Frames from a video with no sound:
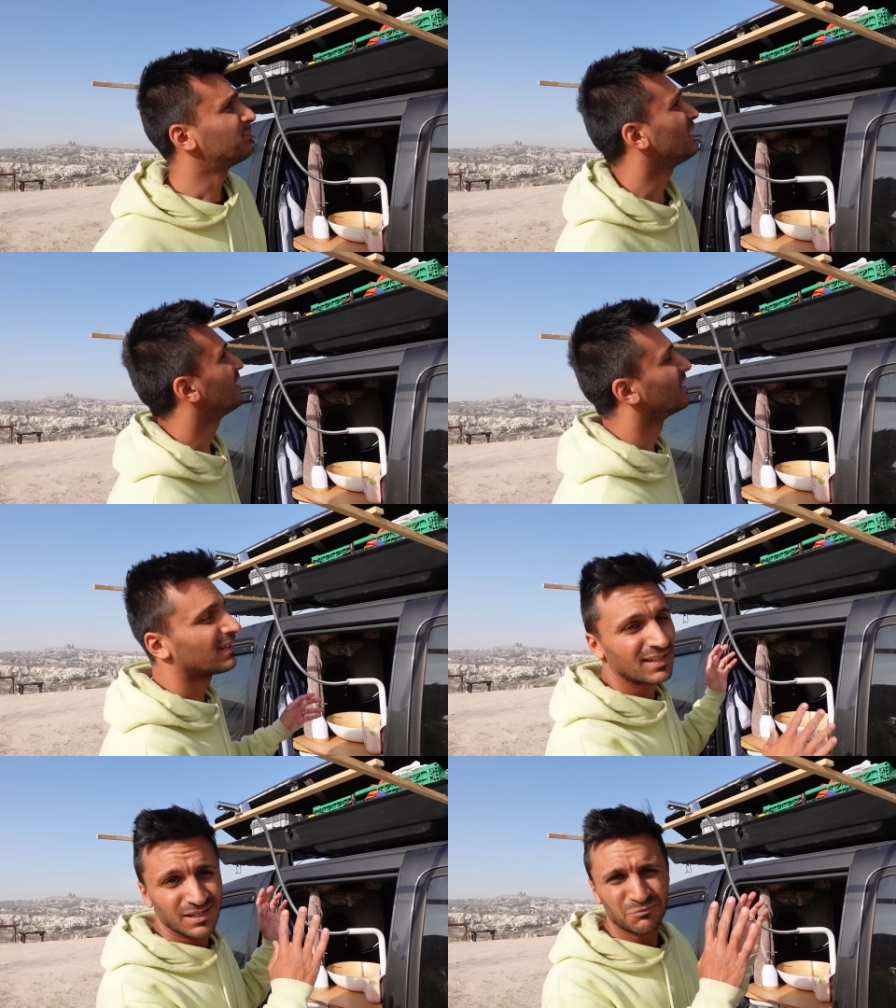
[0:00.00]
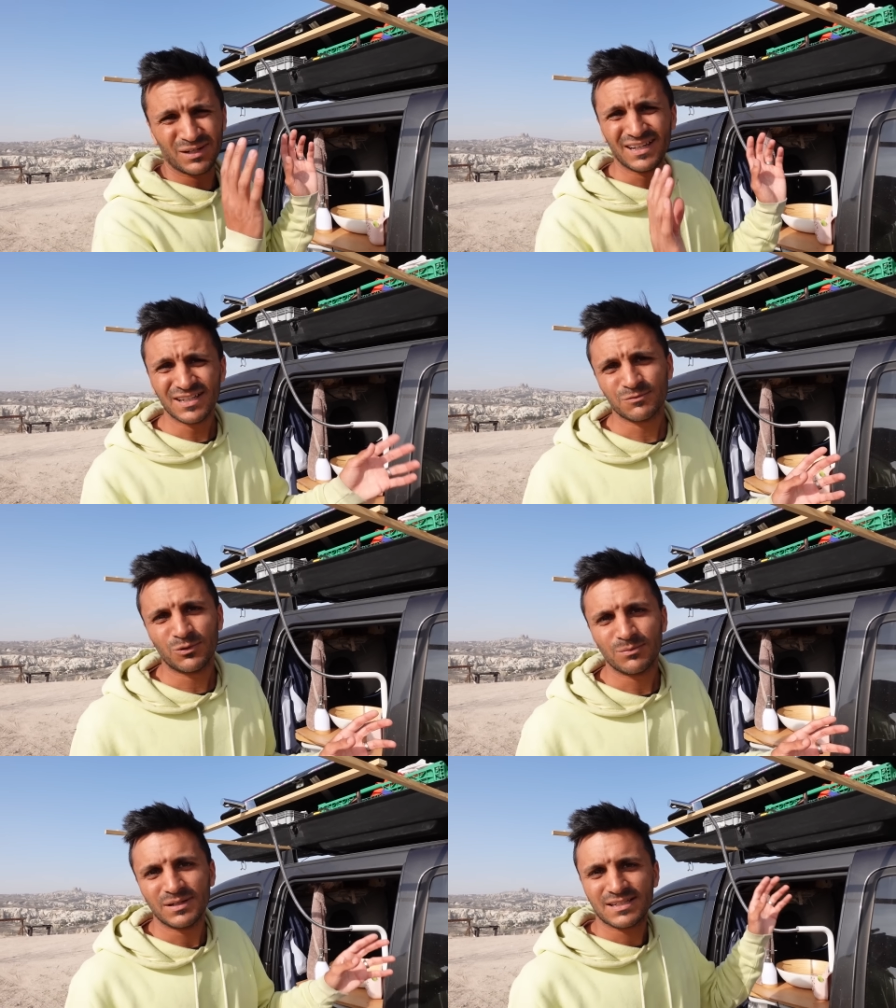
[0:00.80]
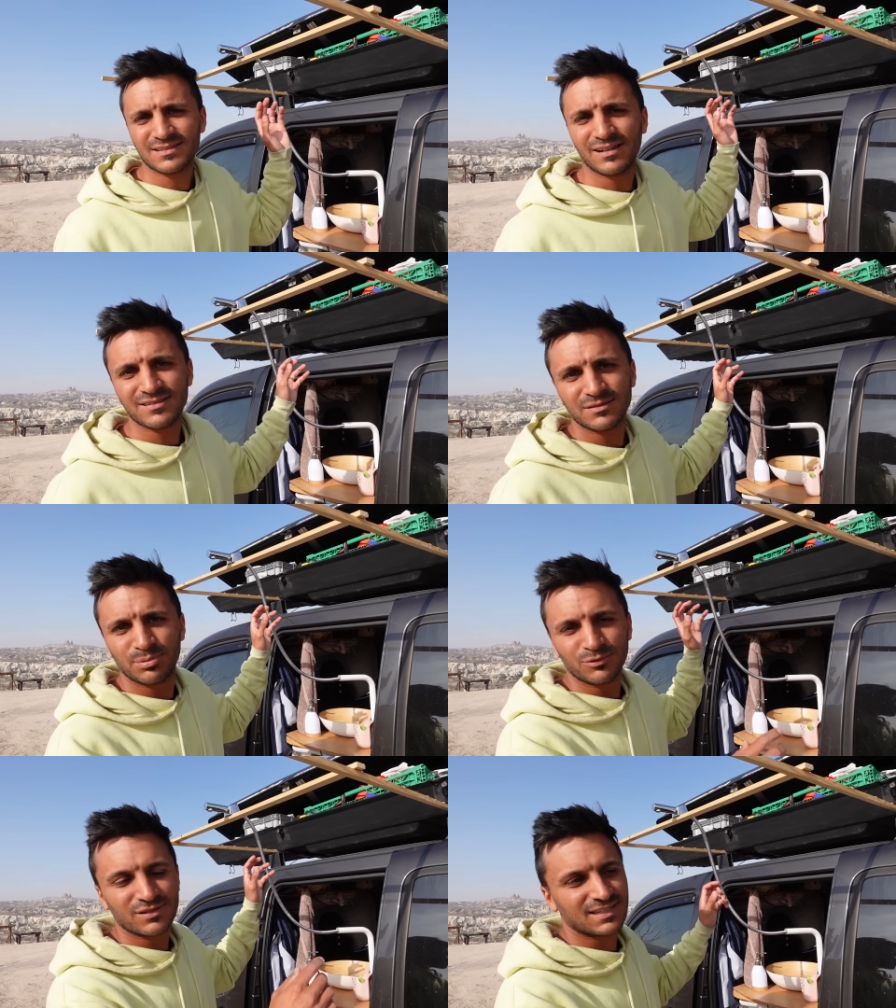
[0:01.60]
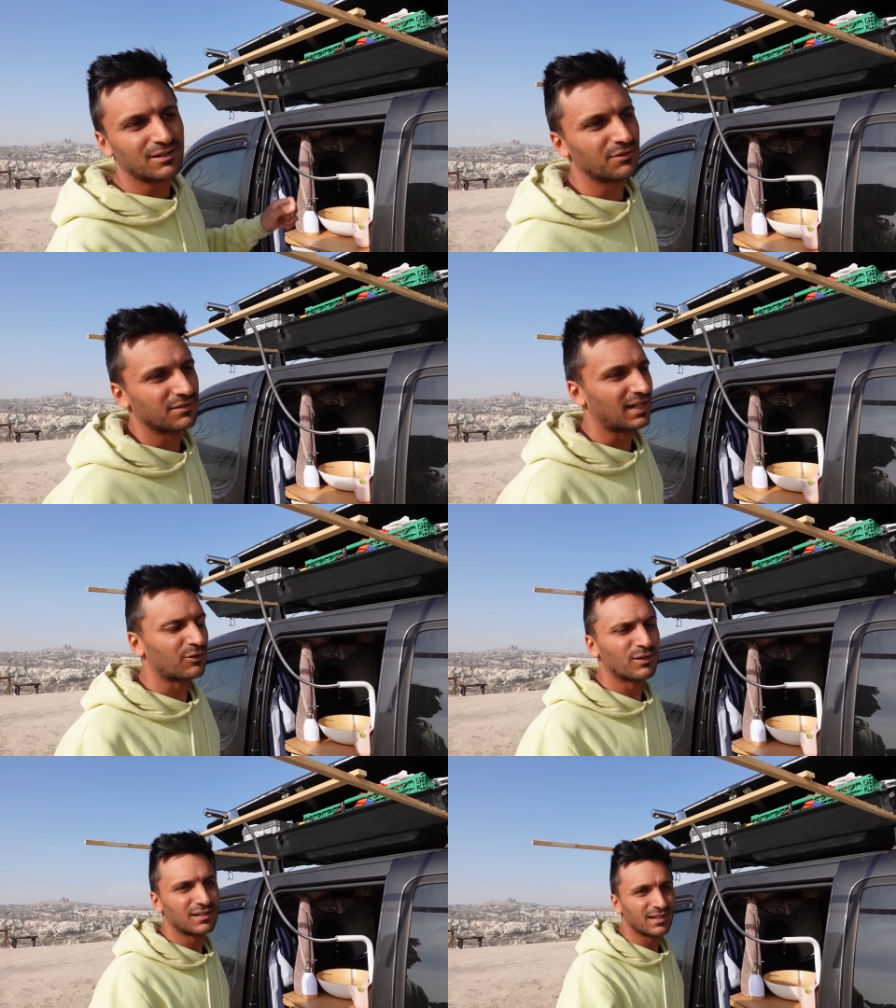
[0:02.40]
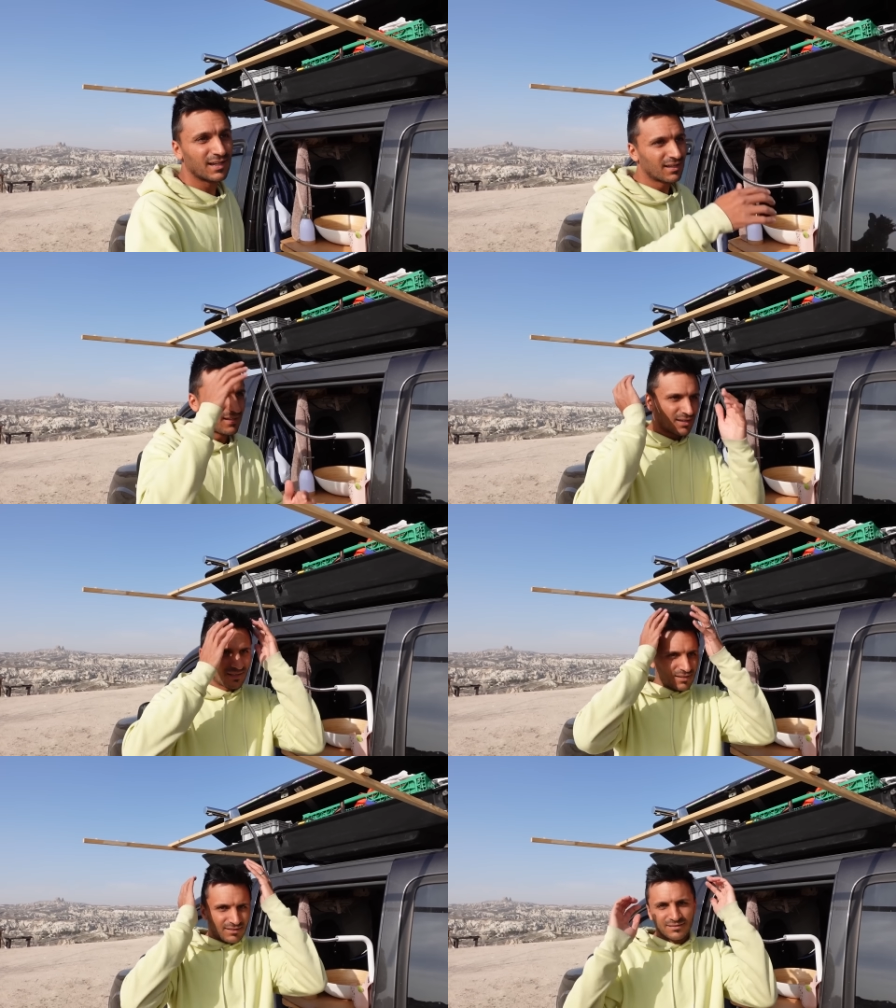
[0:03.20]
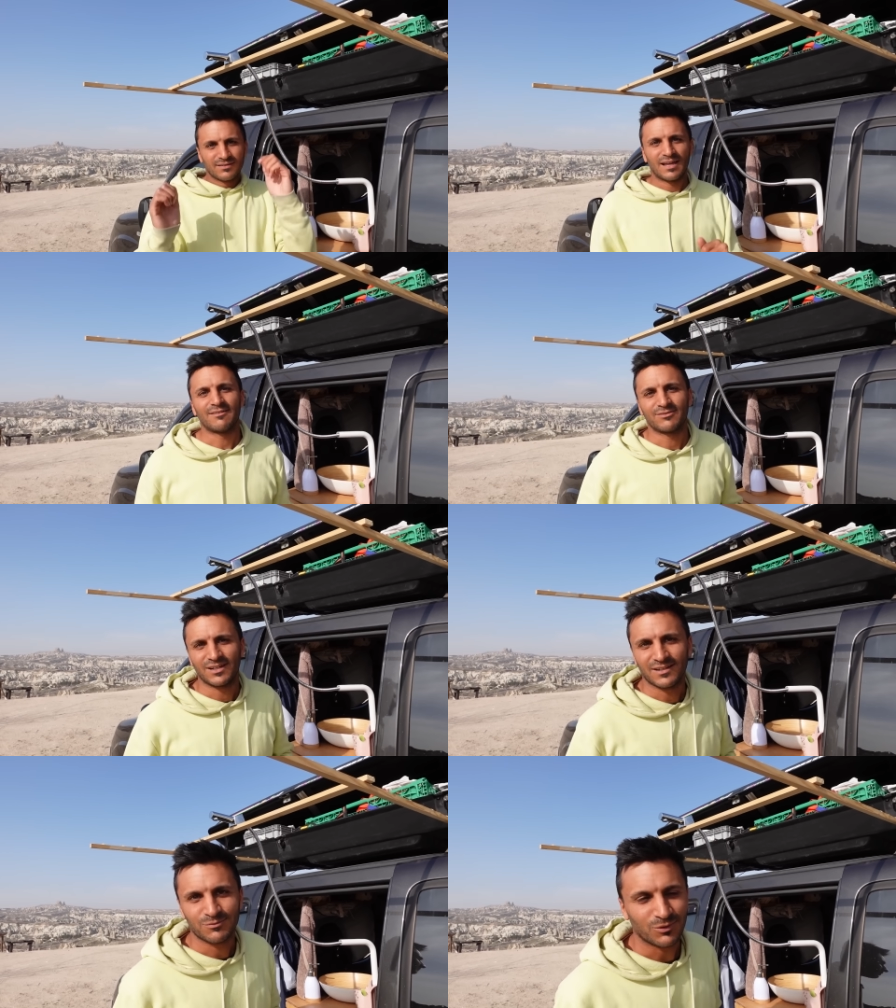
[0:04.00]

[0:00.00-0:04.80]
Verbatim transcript: But when it is warm, it's nice to pull this out and quickly have a nice